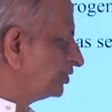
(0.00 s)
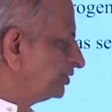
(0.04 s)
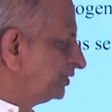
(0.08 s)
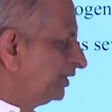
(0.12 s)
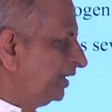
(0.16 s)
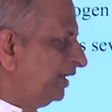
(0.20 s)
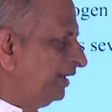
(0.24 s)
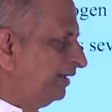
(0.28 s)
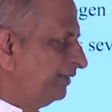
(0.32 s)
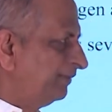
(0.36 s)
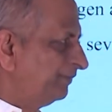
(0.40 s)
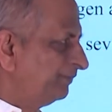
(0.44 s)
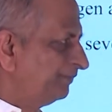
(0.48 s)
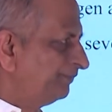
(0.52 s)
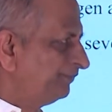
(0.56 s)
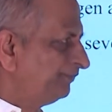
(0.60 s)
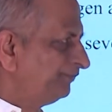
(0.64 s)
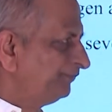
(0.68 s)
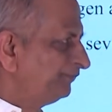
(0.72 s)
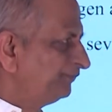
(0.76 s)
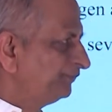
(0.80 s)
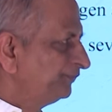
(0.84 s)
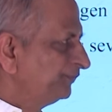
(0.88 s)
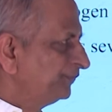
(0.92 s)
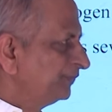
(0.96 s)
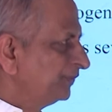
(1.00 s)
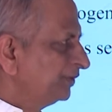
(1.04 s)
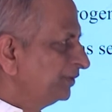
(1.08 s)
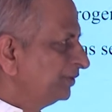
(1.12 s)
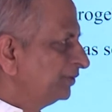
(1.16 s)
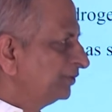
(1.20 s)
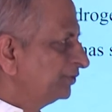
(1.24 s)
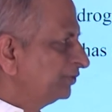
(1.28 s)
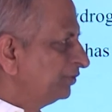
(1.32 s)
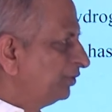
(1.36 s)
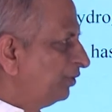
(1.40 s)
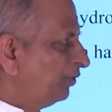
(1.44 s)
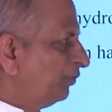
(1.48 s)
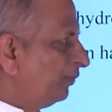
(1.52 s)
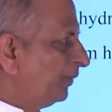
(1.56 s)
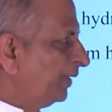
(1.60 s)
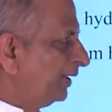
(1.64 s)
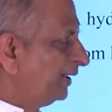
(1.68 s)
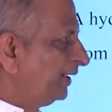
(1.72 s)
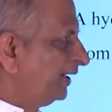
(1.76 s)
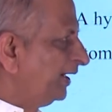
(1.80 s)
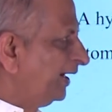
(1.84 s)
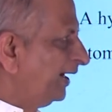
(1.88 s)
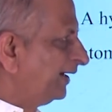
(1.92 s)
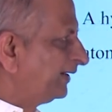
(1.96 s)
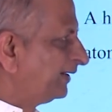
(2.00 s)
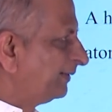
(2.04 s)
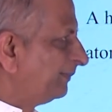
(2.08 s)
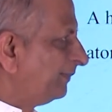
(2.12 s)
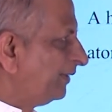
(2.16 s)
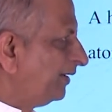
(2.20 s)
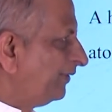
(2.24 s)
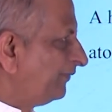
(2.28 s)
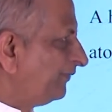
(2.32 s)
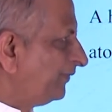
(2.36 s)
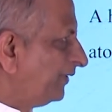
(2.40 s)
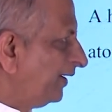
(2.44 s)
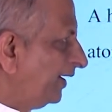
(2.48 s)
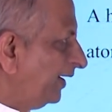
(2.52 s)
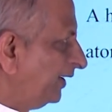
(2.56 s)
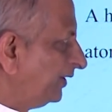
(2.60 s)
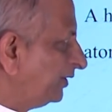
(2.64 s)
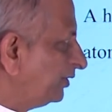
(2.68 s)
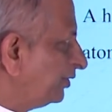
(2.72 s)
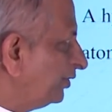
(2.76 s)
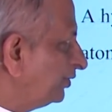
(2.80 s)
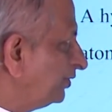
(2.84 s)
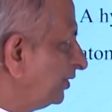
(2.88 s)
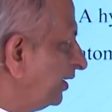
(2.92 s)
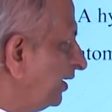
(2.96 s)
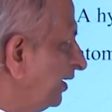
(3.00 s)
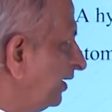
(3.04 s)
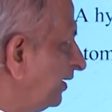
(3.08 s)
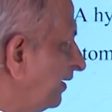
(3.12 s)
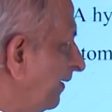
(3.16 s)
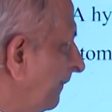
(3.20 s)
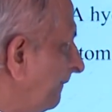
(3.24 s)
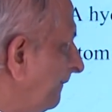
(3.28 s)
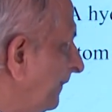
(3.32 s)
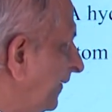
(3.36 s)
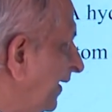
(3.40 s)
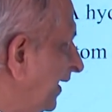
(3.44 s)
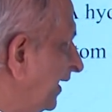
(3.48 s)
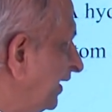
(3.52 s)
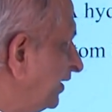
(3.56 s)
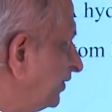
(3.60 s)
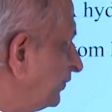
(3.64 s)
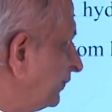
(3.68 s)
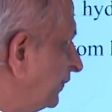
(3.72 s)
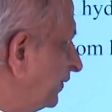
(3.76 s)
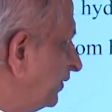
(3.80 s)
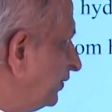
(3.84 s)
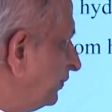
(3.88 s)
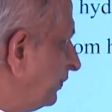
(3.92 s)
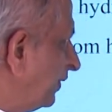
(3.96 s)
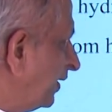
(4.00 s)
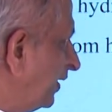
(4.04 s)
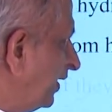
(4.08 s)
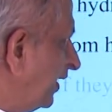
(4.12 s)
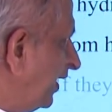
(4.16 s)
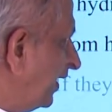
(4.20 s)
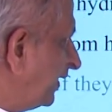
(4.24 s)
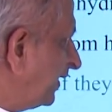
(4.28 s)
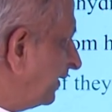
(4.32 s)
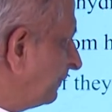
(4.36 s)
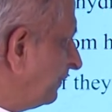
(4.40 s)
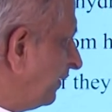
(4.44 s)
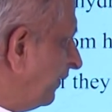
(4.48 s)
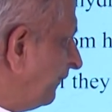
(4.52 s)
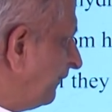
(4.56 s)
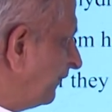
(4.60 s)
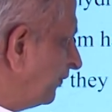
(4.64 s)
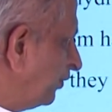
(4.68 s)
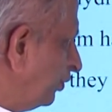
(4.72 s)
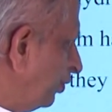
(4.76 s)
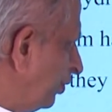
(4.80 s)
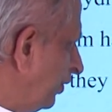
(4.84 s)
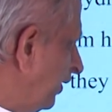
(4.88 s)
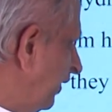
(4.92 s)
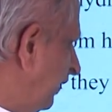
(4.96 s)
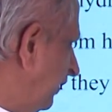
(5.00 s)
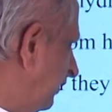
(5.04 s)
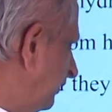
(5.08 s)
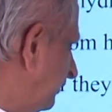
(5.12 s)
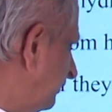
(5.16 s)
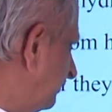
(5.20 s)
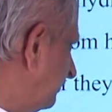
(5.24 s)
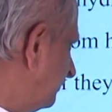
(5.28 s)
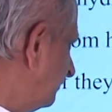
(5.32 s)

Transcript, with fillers: shell. So one atom of hydrogen combines with one atom of chlorine